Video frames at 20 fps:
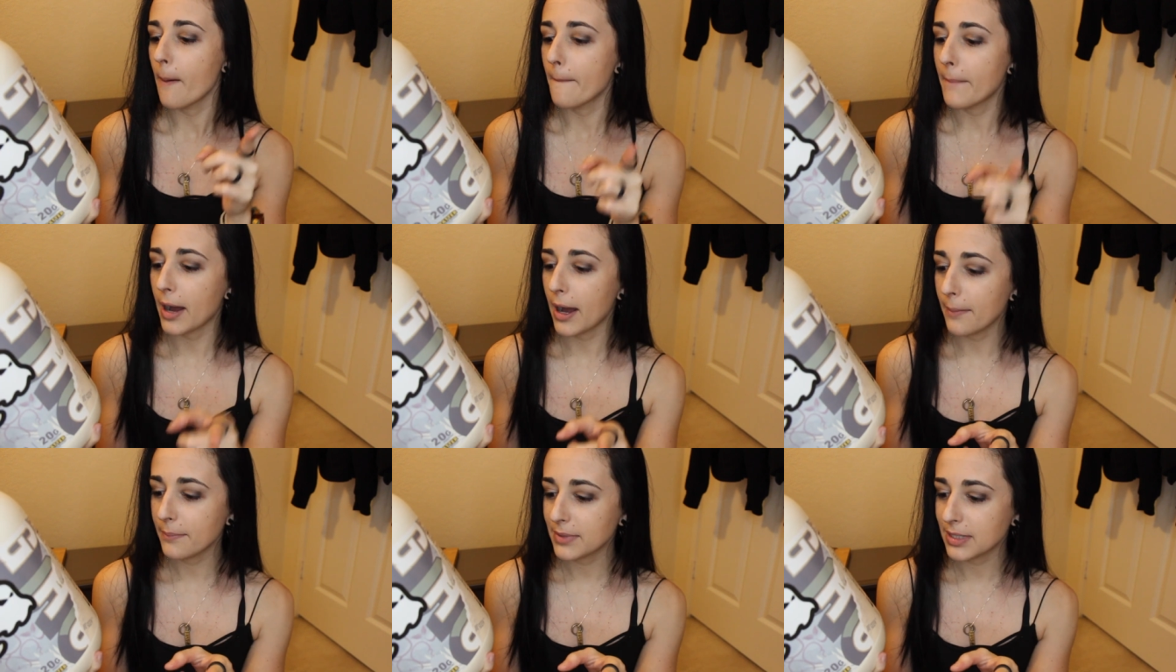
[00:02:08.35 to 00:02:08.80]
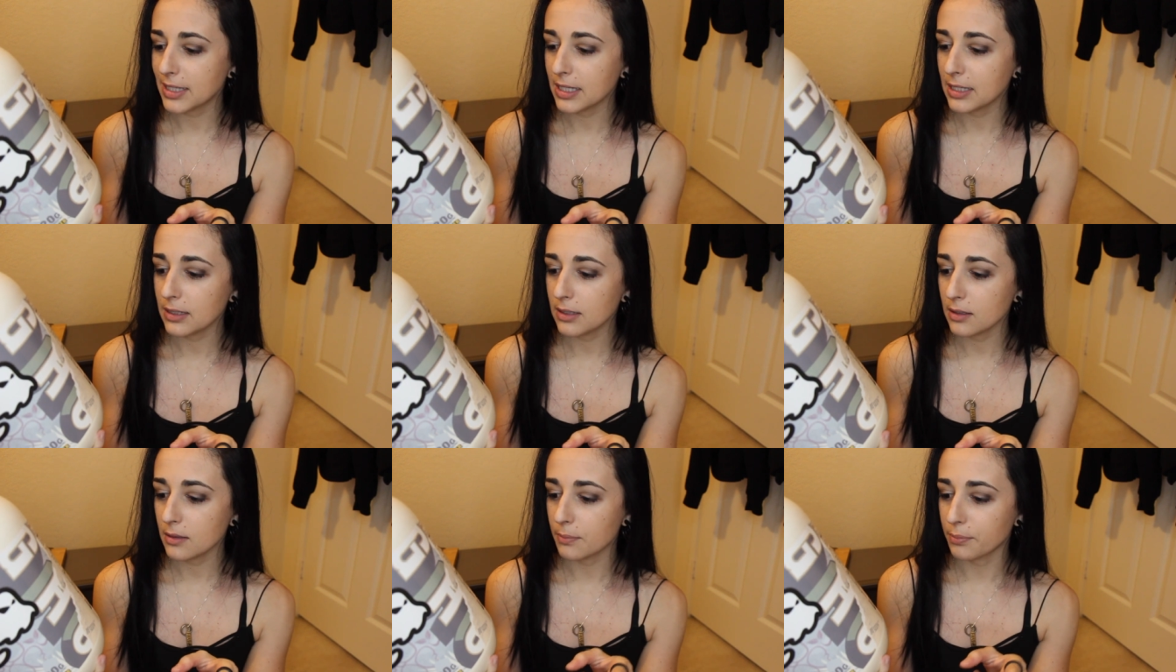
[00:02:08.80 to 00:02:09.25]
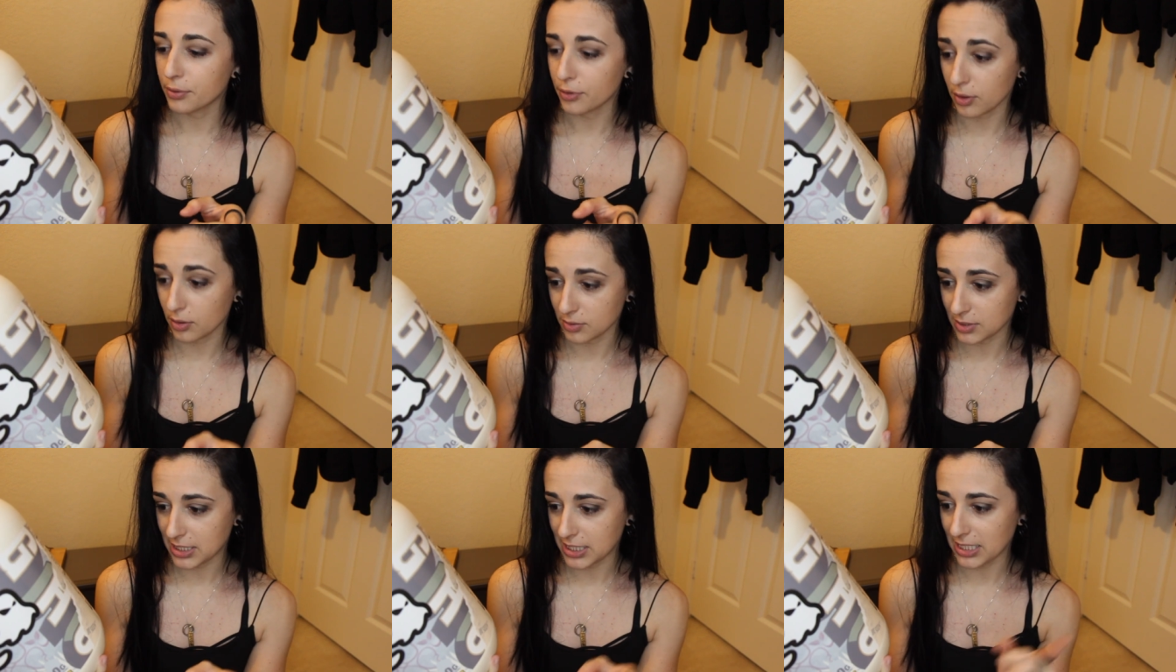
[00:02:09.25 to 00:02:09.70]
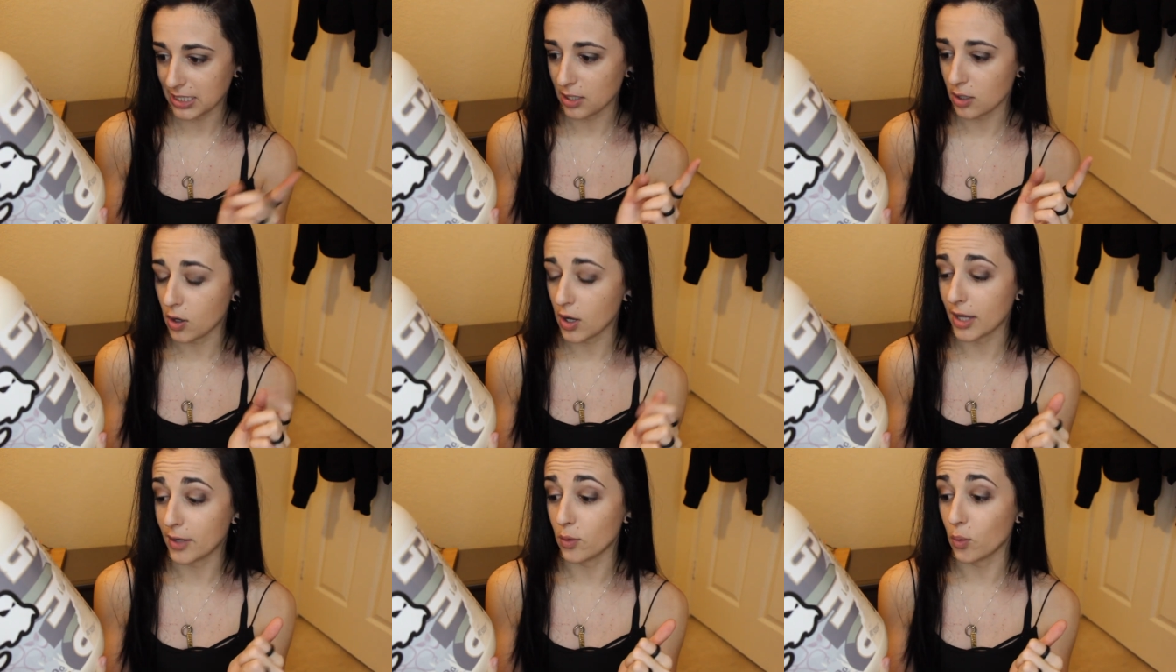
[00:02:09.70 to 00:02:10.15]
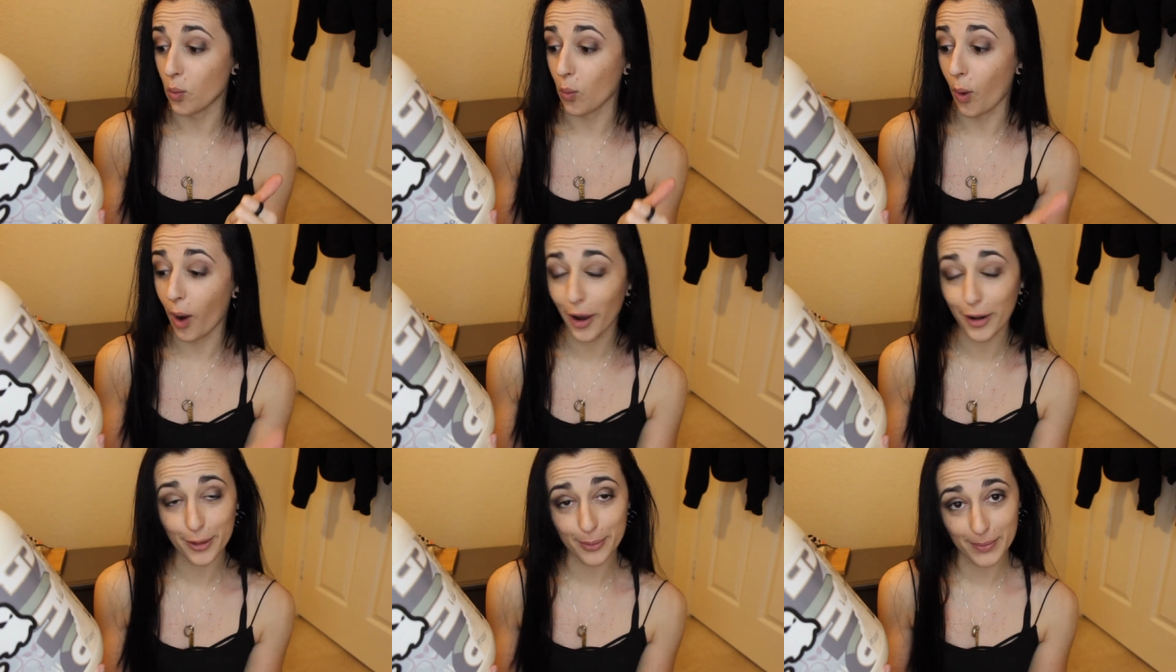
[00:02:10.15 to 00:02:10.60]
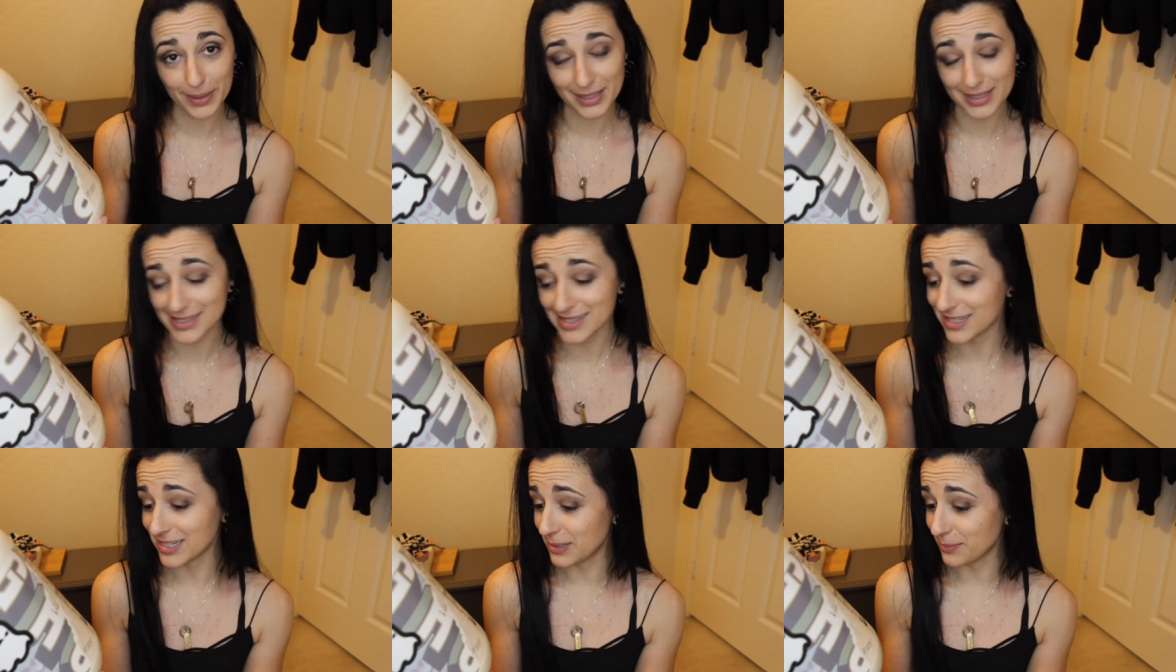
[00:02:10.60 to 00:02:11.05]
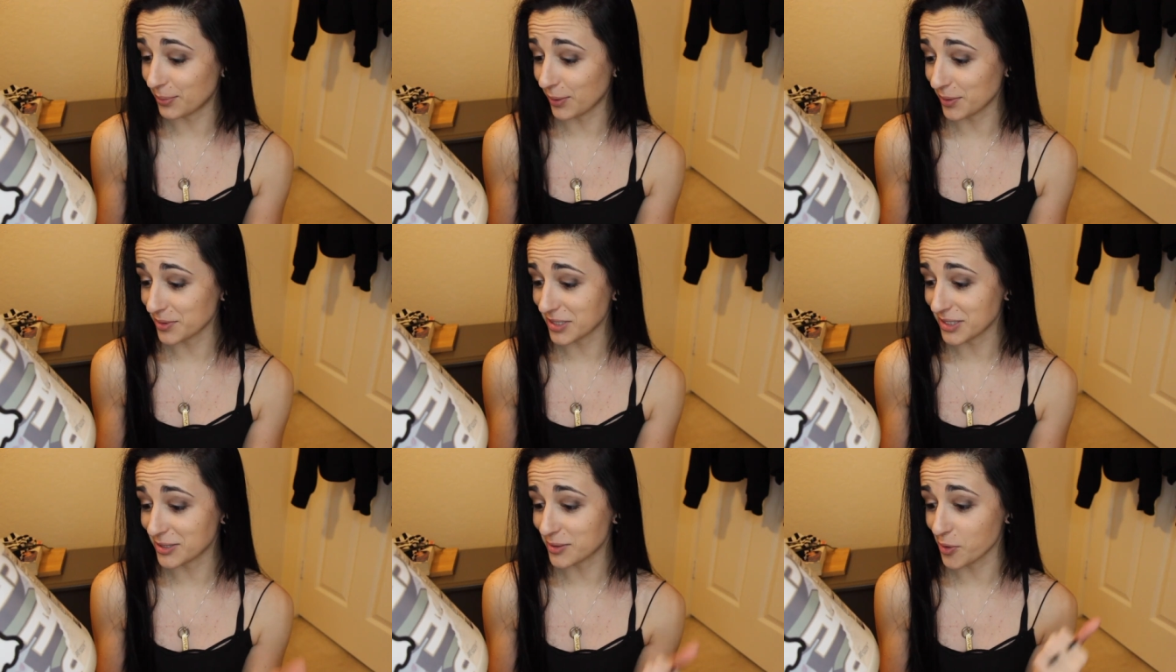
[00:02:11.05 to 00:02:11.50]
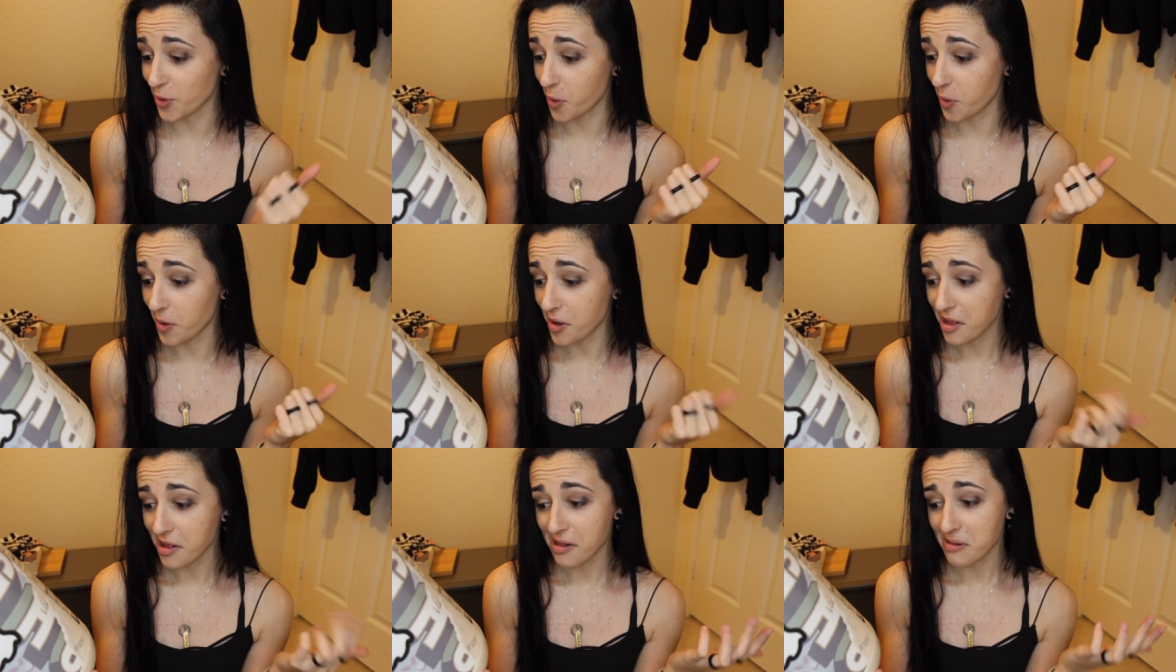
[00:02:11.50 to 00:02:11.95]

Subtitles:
pumpkin protein, and watermelon seed protein. So